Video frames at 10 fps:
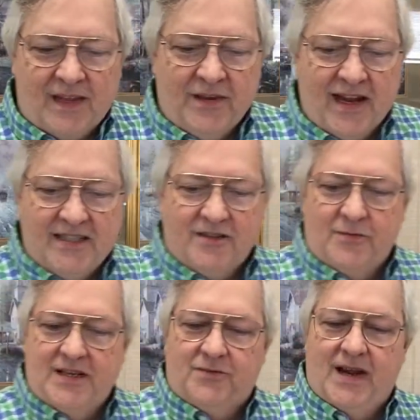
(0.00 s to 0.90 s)
In the case of the
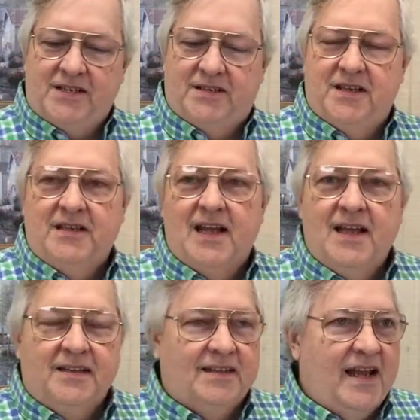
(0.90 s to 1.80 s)
resurrection,
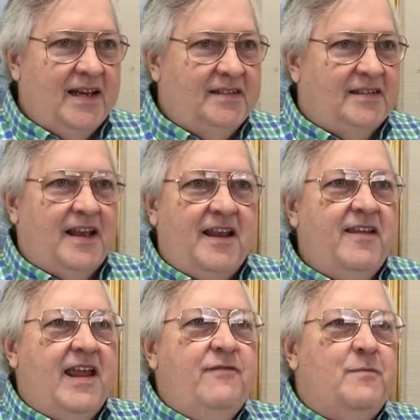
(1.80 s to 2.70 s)
the ladies said they'd
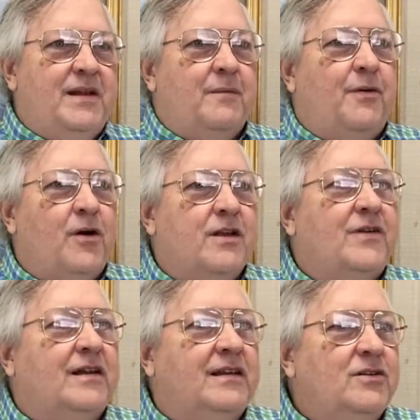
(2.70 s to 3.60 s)
even been a part
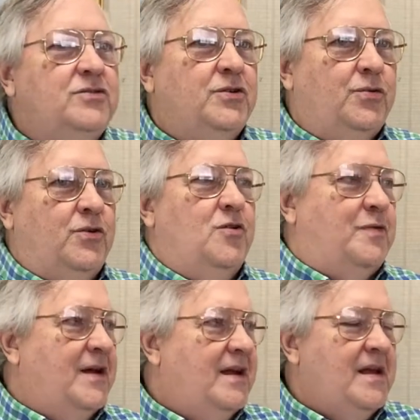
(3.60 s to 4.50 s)
of a close
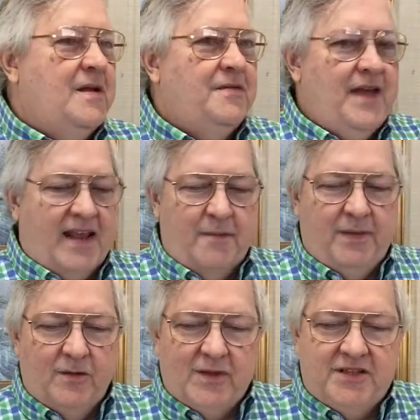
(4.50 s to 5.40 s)
group that had
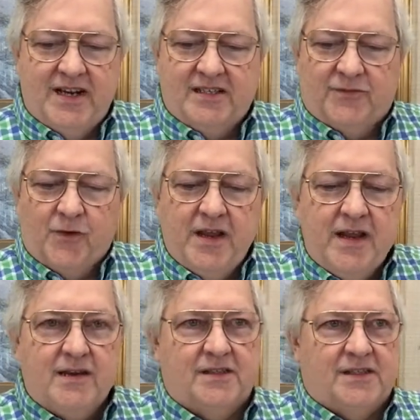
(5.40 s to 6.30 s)
been with Jesus for
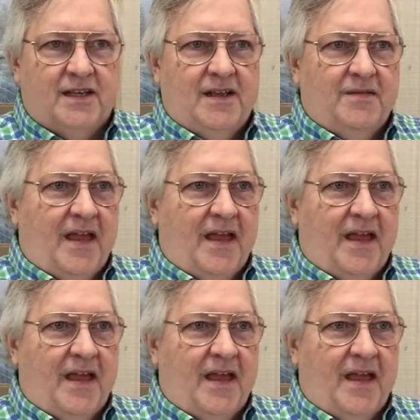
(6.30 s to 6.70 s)
years.